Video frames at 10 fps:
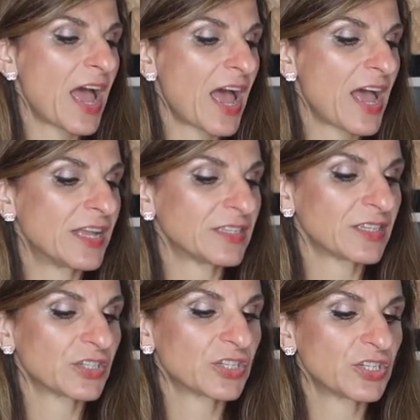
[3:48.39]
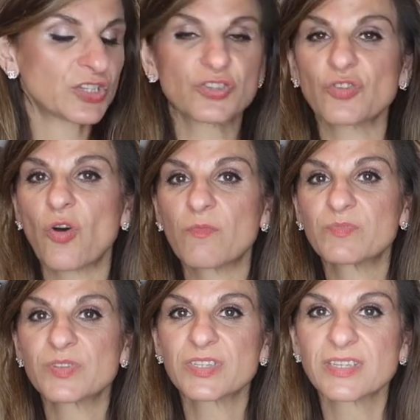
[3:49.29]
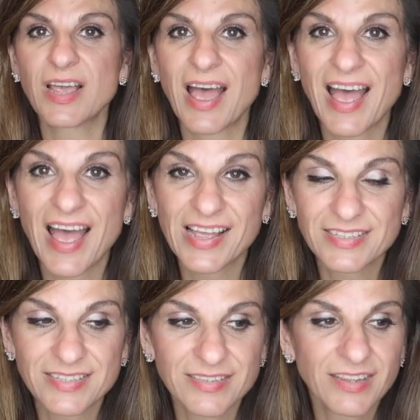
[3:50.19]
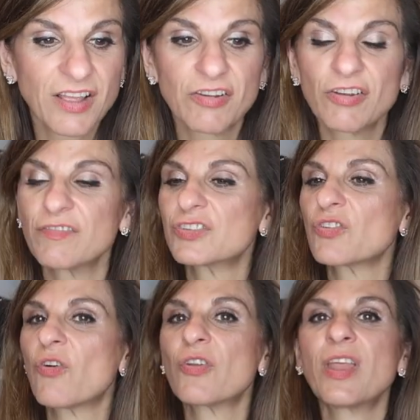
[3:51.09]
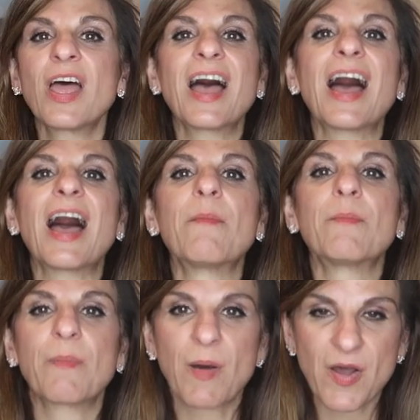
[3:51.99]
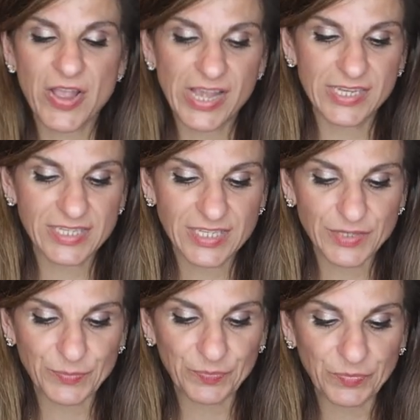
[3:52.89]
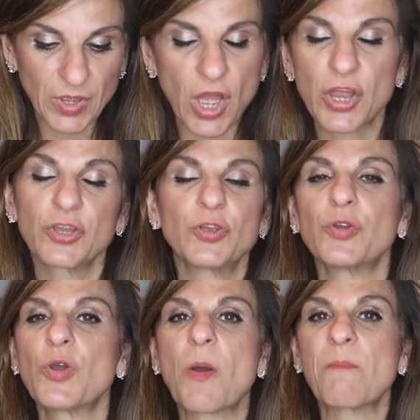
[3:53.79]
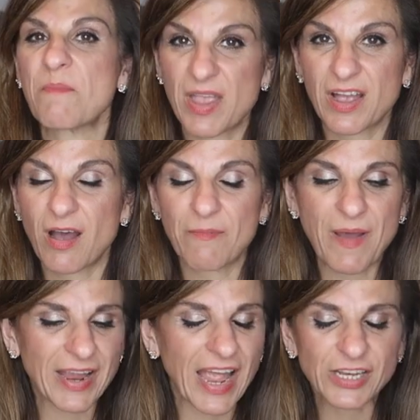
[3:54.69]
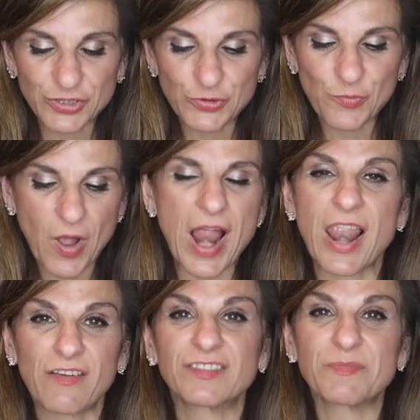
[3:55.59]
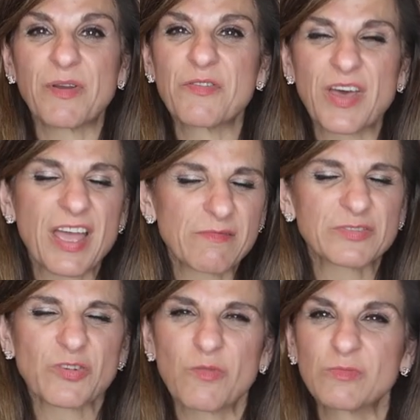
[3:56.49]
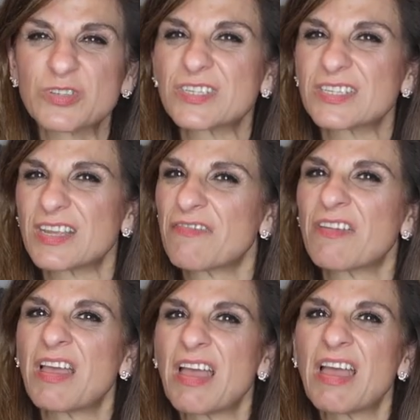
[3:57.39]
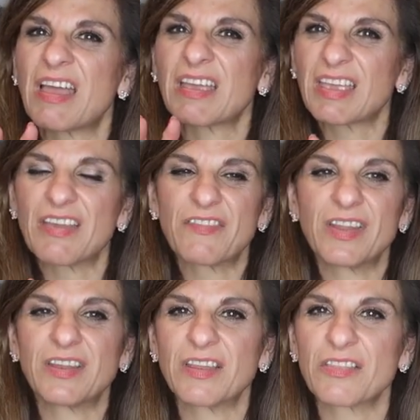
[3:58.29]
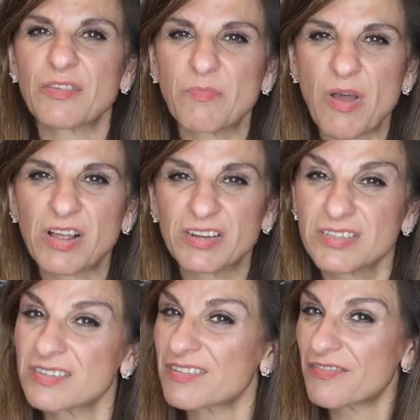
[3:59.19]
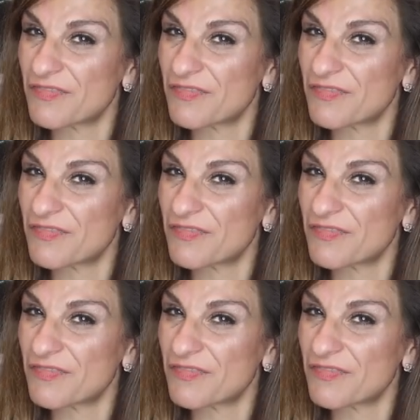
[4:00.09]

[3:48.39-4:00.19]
and she stops at Louis Vuitton and buys her new makeup bag. And do you know what I loved about that? It was almost as if giving the burglars the